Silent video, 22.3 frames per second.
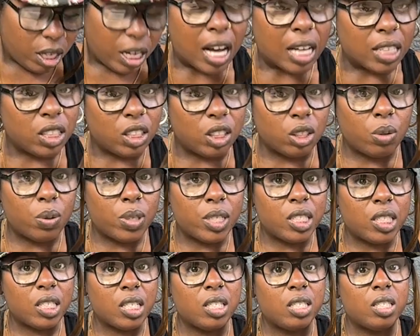
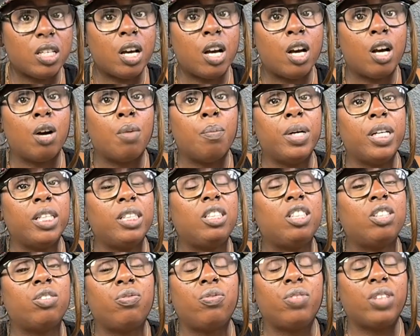consequences,
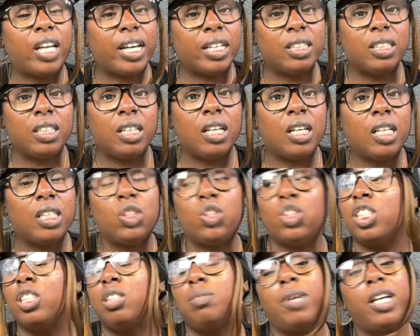but deflecting
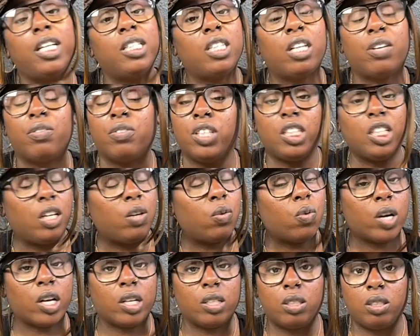just makes
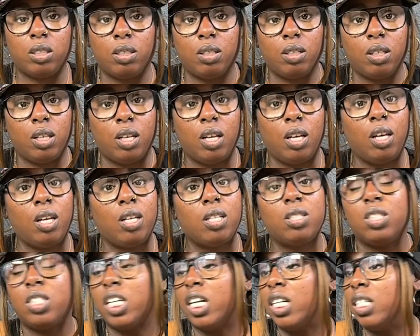everything worse.
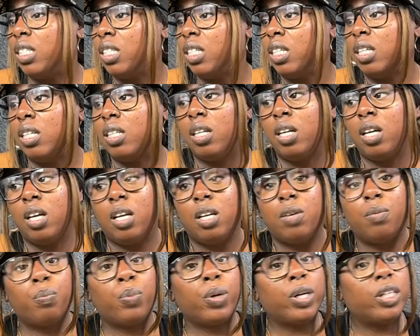It doesn't
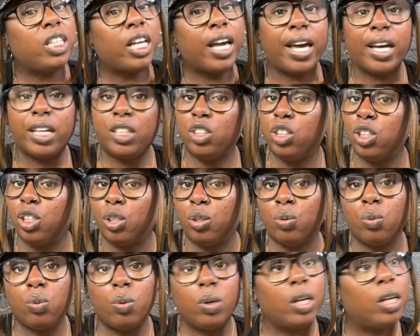protect
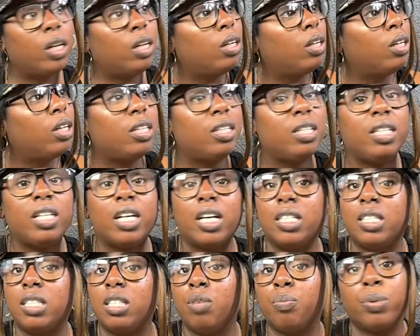you, it
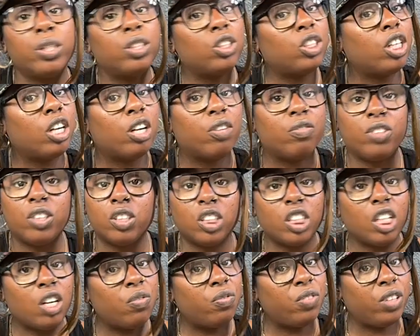doesn't preserve your
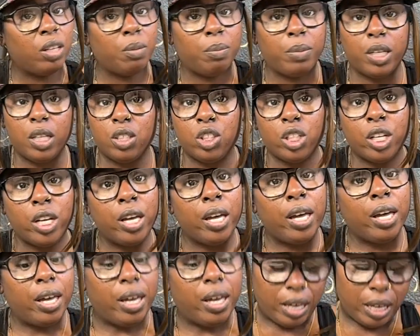self image,
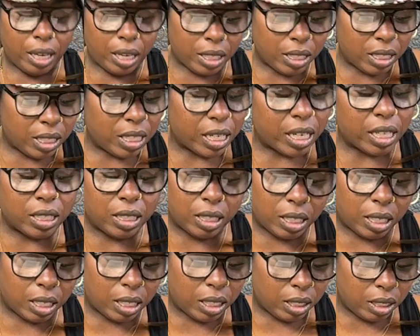it
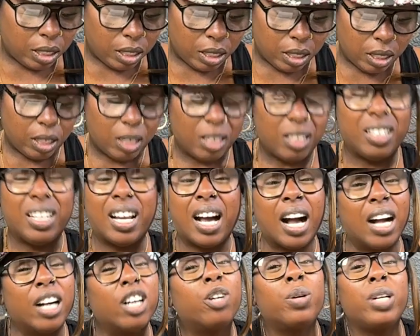doesn't
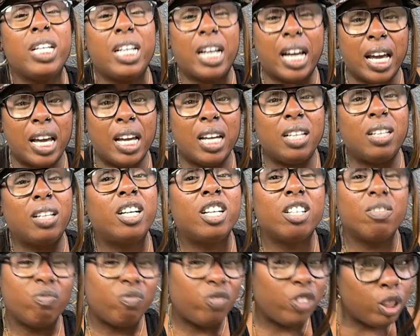not create
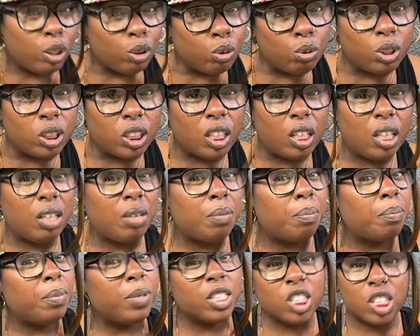
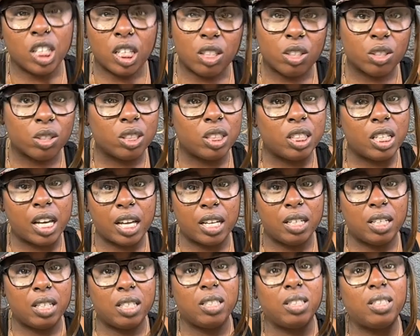confusion,
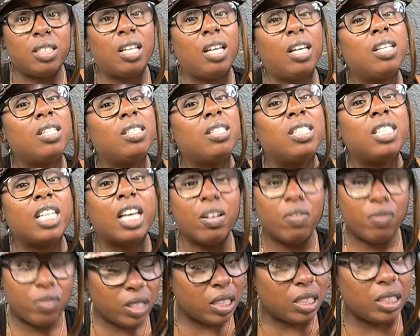misunderstandings. It
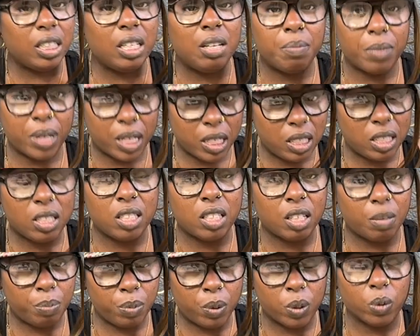definitely
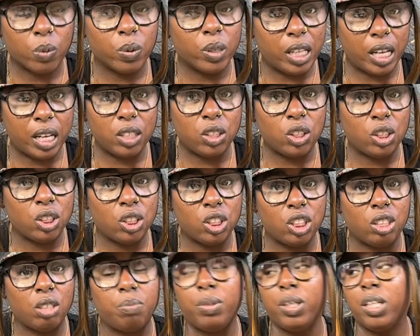messes up your
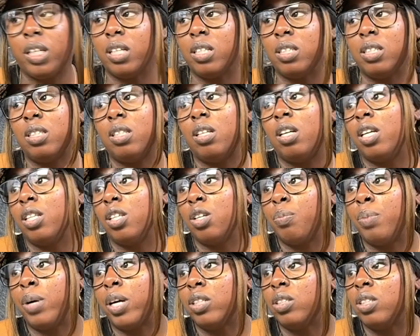relationship, because the
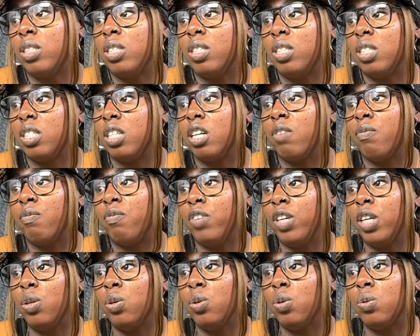other person is
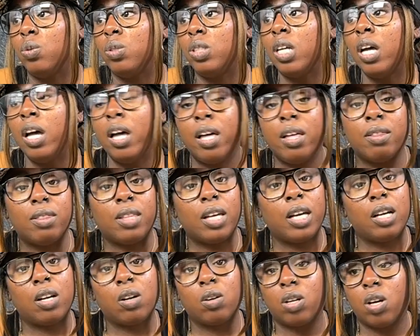confused.
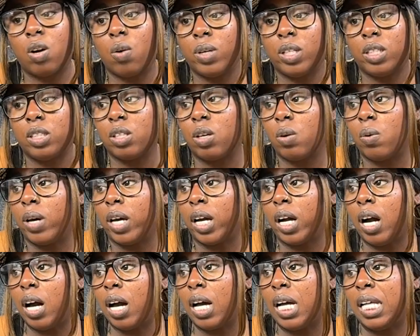They don't know what's
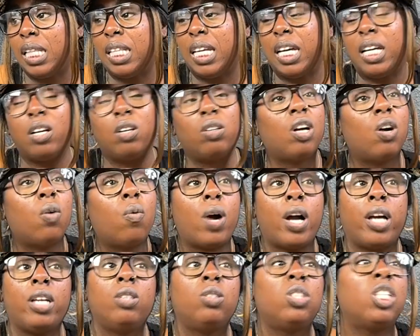going on. They don't know
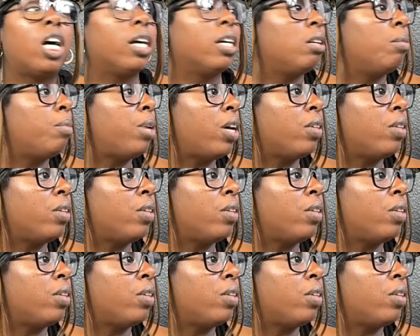why you're talking